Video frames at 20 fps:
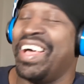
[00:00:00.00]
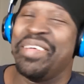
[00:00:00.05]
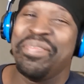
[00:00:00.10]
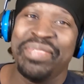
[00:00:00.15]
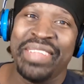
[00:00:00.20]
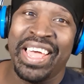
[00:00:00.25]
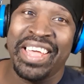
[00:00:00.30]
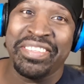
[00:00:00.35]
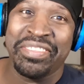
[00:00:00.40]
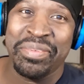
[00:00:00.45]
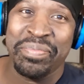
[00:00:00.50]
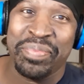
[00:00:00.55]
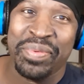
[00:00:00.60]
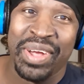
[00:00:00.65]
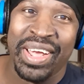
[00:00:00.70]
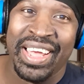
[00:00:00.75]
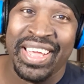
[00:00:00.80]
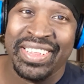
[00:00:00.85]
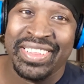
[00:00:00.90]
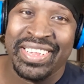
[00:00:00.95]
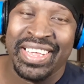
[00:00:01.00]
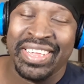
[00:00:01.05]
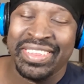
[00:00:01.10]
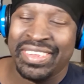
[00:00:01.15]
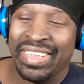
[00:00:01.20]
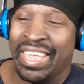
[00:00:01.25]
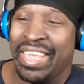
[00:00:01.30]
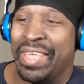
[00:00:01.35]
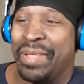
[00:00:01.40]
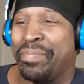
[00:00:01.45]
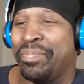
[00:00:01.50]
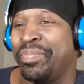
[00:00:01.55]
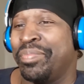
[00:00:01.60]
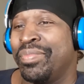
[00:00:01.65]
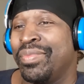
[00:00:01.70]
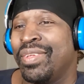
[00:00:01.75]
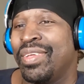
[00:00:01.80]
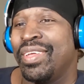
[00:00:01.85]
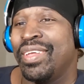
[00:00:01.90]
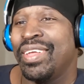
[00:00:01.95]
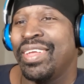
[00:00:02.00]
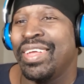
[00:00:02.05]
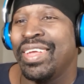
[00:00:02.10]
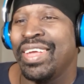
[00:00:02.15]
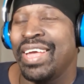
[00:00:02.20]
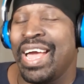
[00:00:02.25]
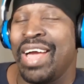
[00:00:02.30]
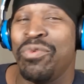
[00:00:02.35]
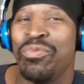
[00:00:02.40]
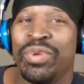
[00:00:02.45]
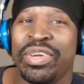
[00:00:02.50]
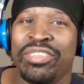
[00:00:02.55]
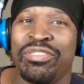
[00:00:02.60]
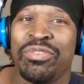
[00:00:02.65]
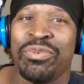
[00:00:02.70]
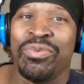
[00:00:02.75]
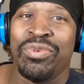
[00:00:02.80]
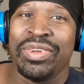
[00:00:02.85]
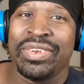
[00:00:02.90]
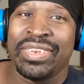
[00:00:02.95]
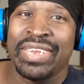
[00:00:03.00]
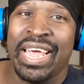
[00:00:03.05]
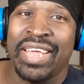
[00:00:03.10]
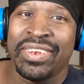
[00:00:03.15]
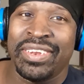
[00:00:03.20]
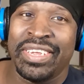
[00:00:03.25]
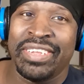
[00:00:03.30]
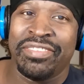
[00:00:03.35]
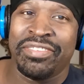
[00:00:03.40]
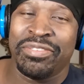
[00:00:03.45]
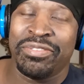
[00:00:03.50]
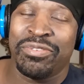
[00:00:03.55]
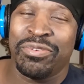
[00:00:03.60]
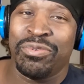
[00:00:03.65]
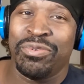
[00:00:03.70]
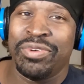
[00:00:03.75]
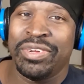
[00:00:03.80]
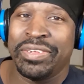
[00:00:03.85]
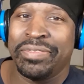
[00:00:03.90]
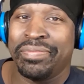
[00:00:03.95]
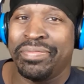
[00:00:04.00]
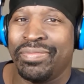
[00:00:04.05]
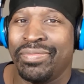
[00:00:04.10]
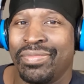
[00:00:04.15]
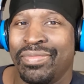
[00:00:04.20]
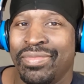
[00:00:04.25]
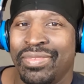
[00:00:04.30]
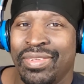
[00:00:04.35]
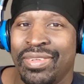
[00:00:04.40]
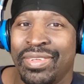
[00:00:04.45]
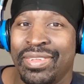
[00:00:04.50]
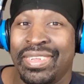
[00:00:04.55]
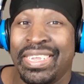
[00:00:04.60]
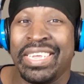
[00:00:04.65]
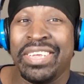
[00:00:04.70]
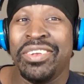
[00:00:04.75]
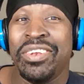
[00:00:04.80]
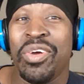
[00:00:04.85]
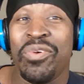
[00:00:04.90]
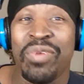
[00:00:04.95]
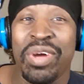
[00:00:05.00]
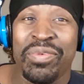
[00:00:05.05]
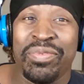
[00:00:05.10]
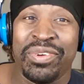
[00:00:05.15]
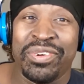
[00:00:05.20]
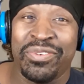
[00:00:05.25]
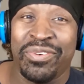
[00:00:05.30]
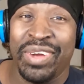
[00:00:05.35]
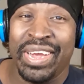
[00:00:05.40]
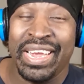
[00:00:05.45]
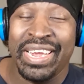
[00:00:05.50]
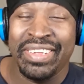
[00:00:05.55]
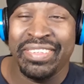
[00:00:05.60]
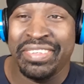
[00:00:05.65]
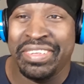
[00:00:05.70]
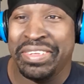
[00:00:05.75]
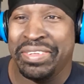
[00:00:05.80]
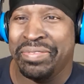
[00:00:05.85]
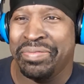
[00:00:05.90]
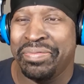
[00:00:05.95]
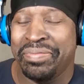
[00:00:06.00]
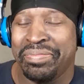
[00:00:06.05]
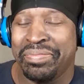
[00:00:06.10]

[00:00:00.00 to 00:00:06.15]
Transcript: I'm not surprised at that. I went to it and I listened to it. And you know what was crazy?